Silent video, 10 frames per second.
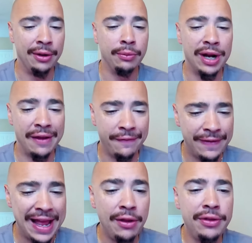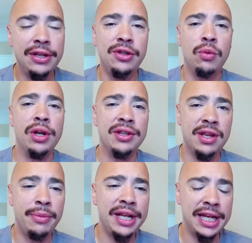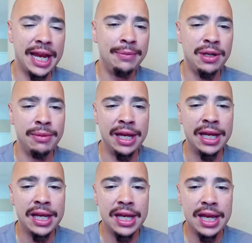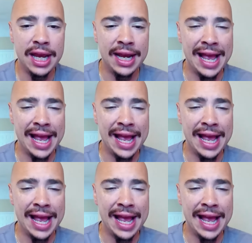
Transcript: And when I found this one, somebody came to me and